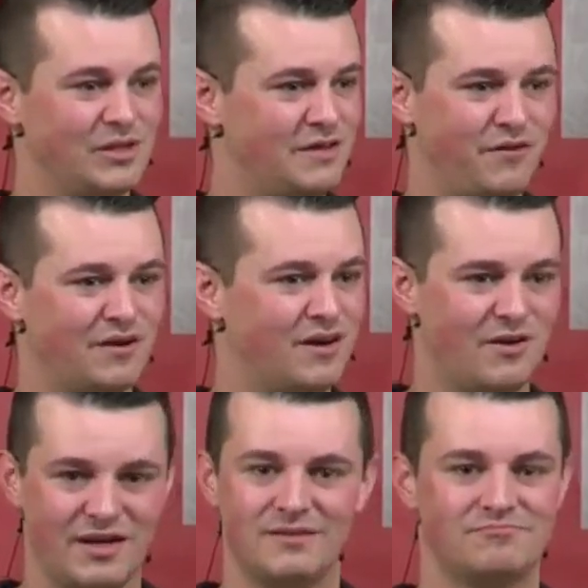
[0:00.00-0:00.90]
We live here
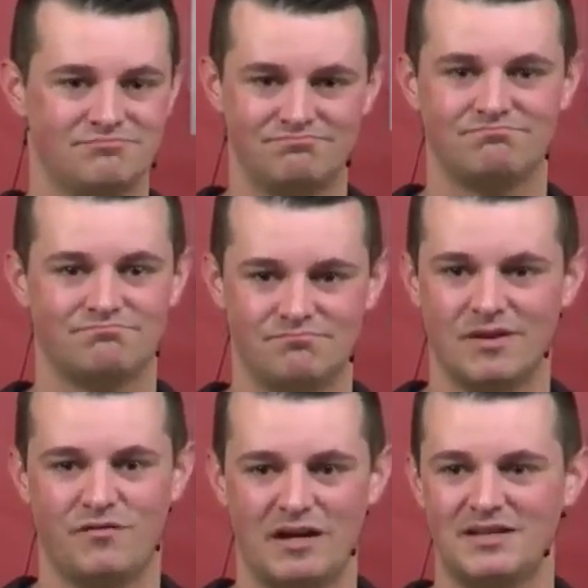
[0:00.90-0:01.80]
knowing
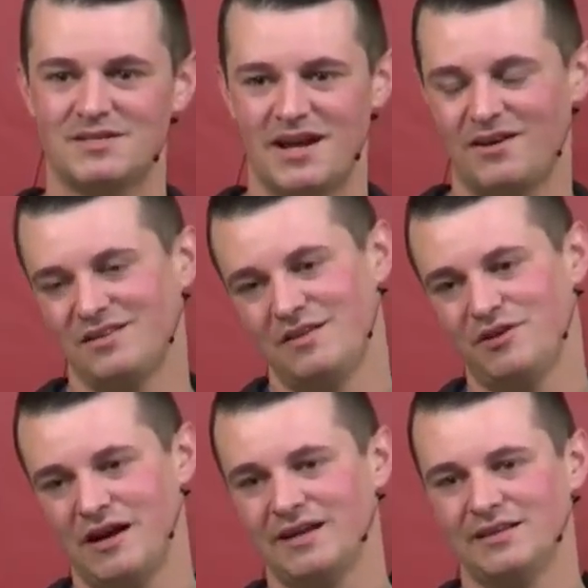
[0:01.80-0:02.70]
if I desire to
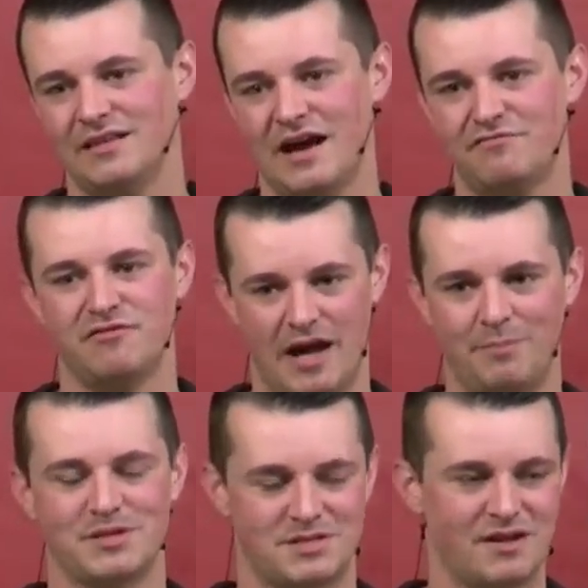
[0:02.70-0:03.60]
live a godly life,
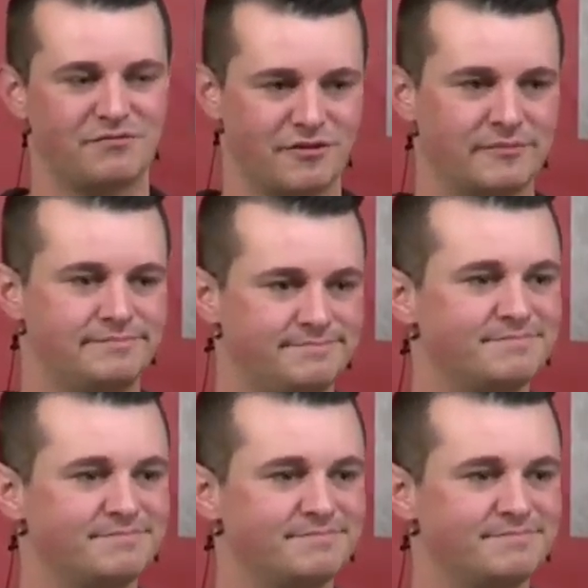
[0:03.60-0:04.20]
I must suffer.